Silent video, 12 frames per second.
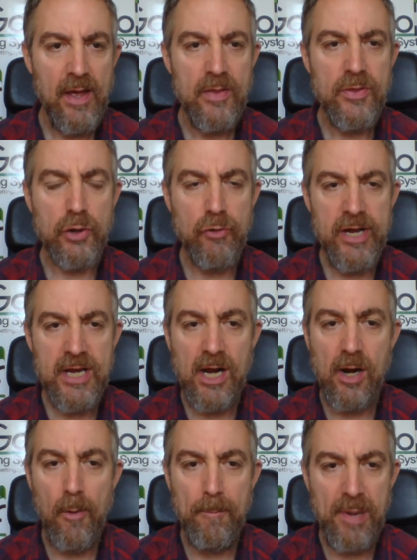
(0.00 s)
The green
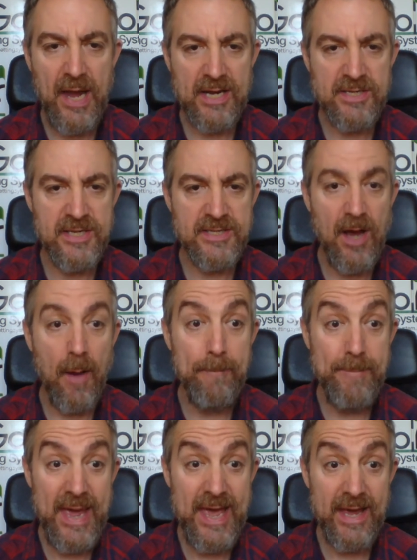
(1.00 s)
complexes are
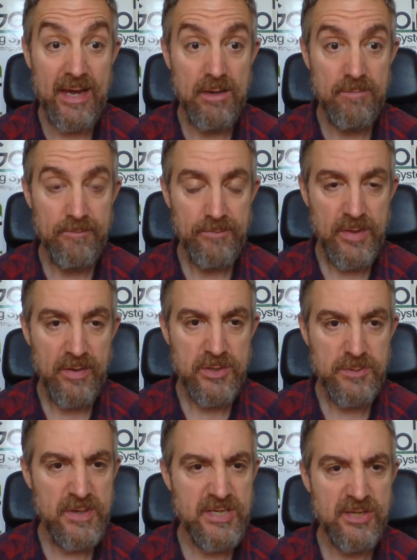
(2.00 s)
big,
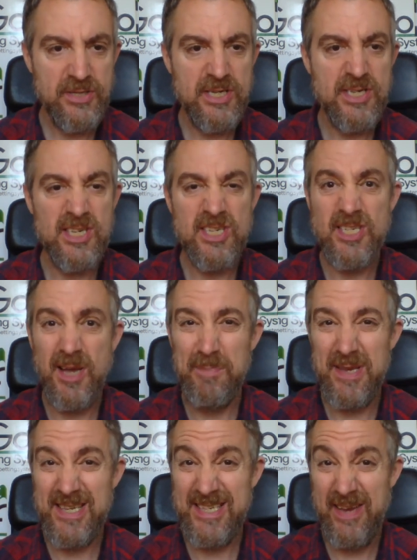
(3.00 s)
especially as this is a sub
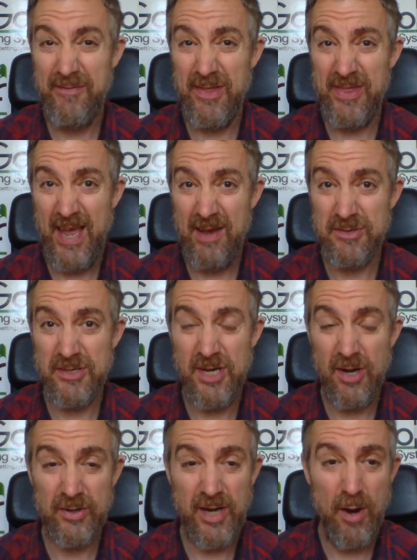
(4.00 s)
seven thousand
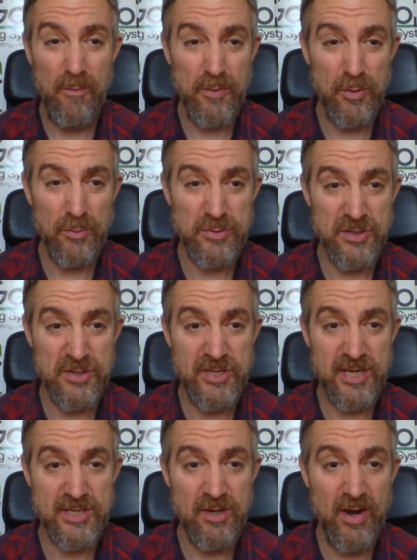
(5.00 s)
yard golf course at
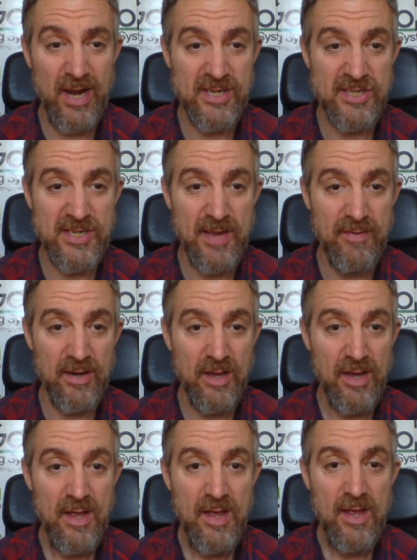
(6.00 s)
six nine eight seven.
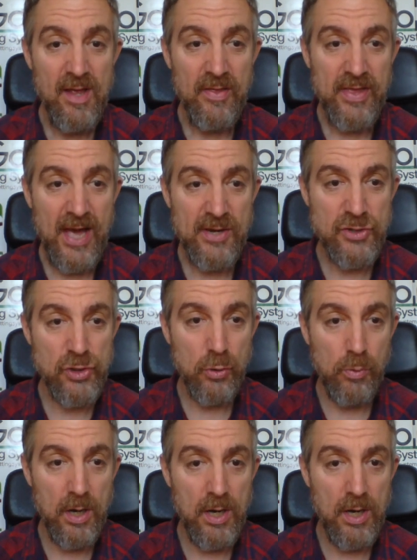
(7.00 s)
The actual...